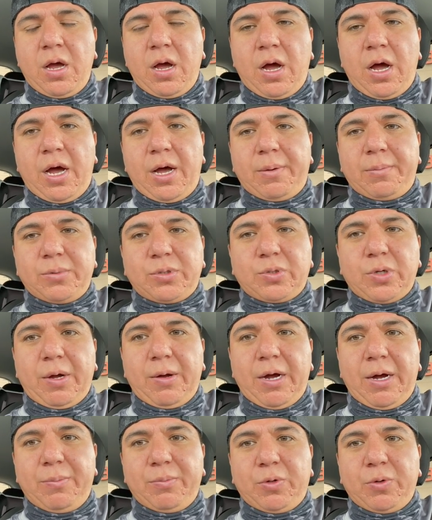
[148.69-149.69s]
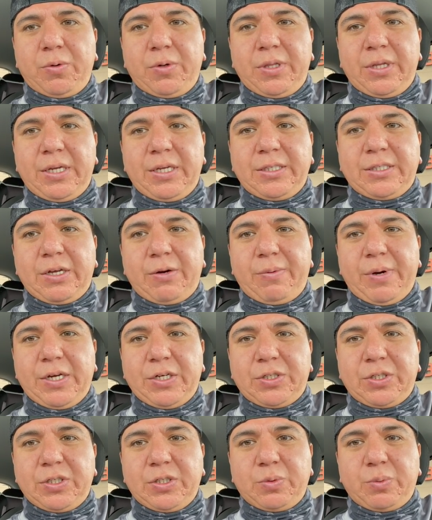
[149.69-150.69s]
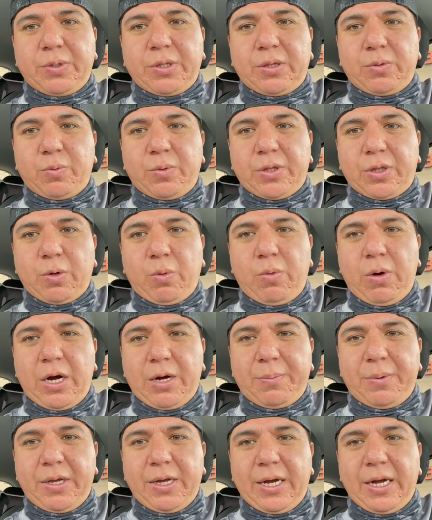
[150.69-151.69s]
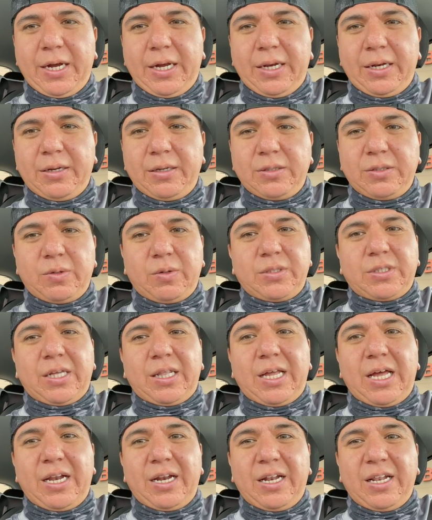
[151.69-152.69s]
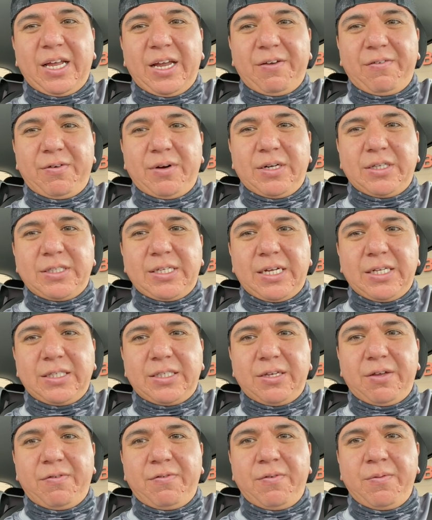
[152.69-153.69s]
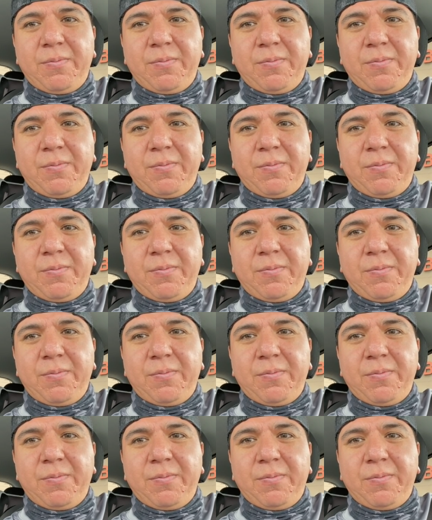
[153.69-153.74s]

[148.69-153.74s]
Um, so I'm doing these aerations with, with the walk behind. So it's a lot of labor intensive.